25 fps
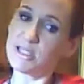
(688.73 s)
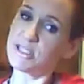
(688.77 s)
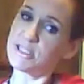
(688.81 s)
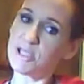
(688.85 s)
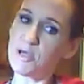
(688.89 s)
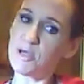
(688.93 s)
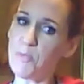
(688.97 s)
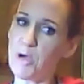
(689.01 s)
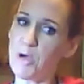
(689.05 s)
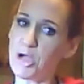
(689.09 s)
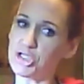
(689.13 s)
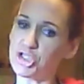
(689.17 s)

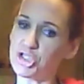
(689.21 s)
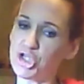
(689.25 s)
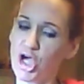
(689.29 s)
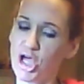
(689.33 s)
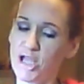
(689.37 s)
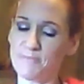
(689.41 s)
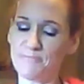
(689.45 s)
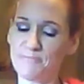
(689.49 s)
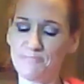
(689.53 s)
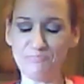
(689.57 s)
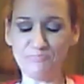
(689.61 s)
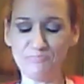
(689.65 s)
Come on,
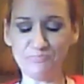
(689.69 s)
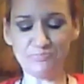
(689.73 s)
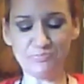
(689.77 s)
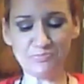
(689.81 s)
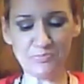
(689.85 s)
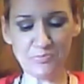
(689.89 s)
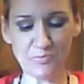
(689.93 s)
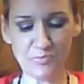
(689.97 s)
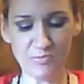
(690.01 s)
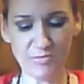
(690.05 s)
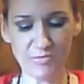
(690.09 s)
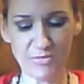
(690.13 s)
John.
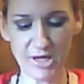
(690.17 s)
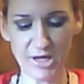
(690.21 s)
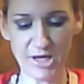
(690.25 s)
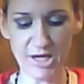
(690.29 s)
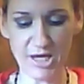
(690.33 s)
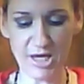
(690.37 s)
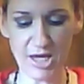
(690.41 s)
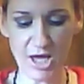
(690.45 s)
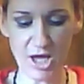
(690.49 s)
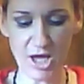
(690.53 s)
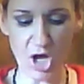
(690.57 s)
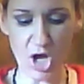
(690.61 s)

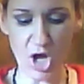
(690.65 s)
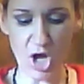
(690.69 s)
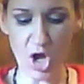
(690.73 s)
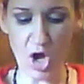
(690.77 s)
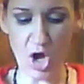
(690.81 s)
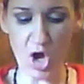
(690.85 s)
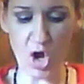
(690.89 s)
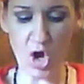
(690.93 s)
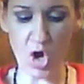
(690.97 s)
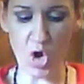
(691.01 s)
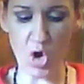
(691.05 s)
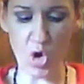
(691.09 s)

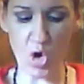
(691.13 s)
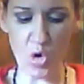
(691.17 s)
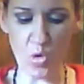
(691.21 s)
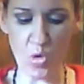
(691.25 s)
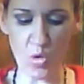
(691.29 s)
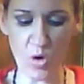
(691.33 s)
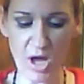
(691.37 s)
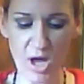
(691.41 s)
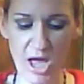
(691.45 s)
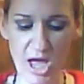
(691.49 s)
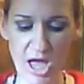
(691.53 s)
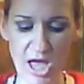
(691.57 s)

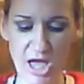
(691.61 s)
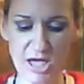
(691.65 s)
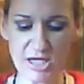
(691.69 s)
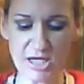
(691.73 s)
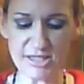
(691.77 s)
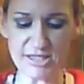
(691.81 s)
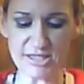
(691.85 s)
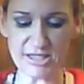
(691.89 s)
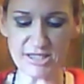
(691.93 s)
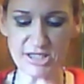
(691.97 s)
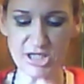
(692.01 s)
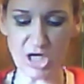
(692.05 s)
Oh,
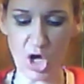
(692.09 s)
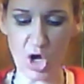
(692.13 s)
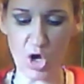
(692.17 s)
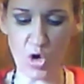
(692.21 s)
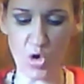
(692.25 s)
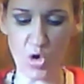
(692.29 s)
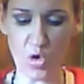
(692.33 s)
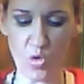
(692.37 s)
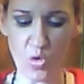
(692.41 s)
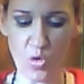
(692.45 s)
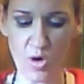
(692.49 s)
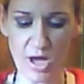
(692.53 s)

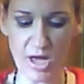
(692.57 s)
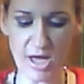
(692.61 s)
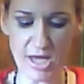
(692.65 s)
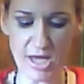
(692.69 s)
so